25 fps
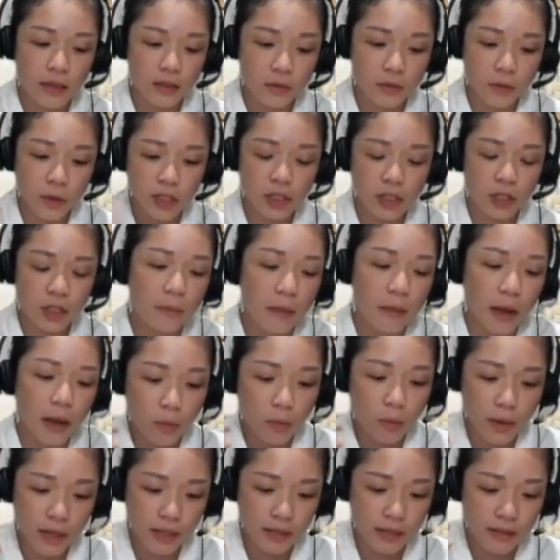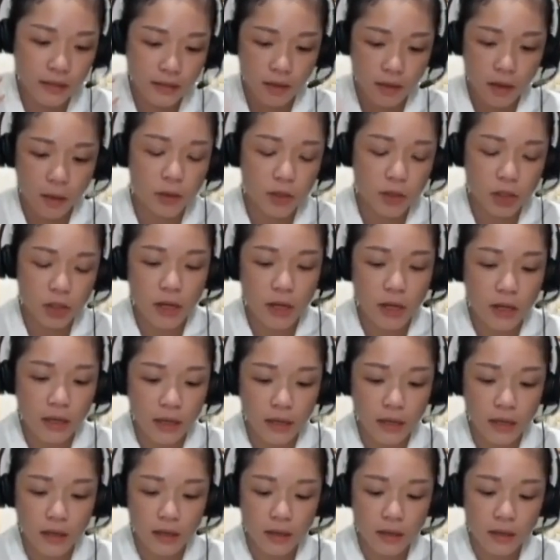this question about what is this
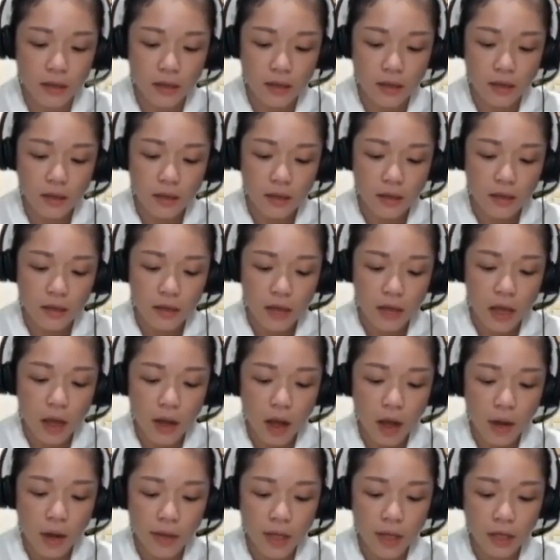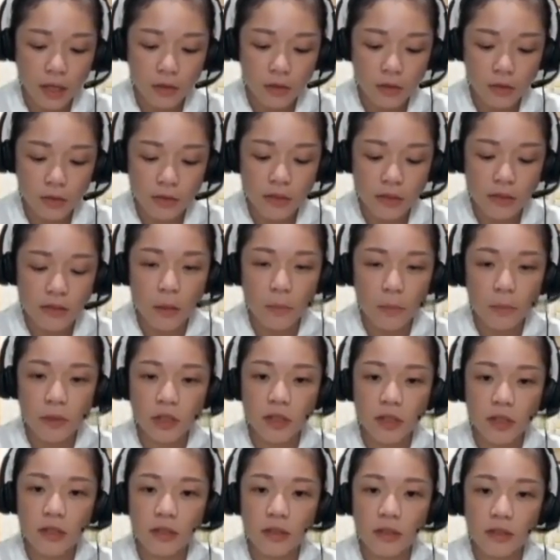opportunity? How can you use this
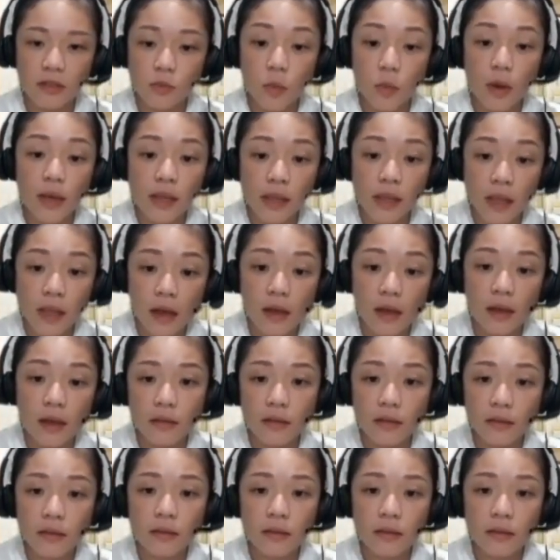opportunity this 1 year?